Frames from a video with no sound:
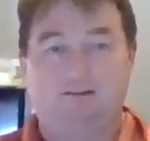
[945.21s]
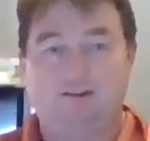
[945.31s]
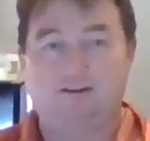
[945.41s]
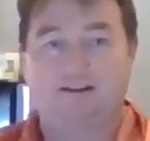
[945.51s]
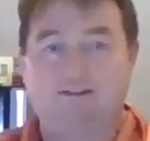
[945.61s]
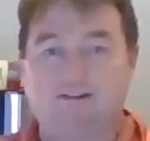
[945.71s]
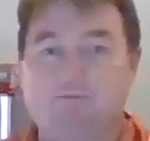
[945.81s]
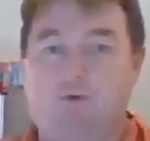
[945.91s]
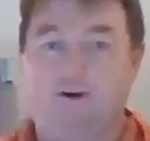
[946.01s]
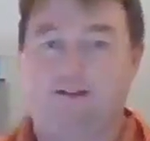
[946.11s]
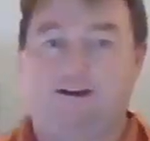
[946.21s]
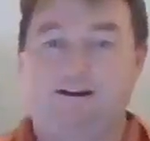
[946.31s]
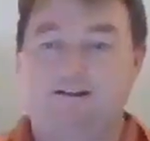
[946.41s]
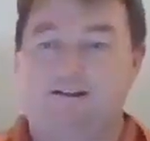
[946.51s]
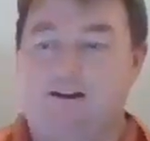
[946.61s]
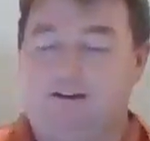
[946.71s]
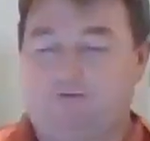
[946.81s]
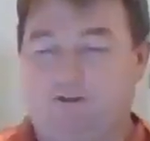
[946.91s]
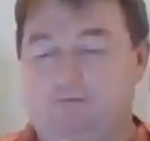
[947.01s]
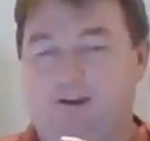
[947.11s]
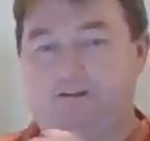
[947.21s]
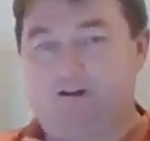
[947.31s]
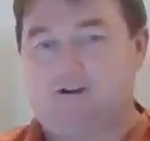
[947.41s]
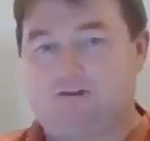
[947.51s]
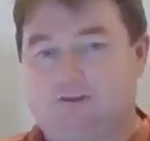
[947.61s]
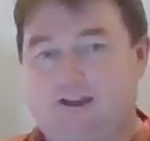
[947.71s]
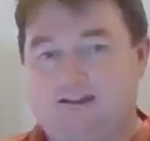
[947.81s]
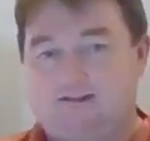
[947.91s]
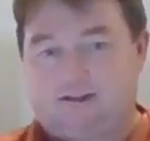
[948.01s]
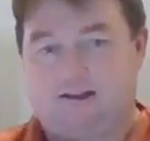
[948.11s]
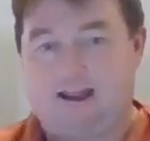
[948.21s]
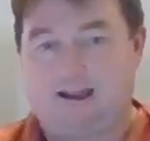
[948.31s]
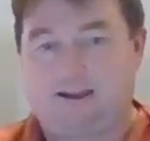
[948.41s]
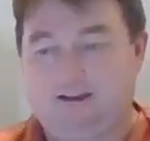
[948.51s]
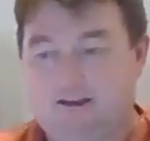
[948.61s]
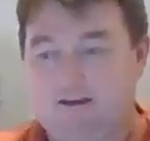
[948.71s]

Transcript: At this point, like I said, from the initial test today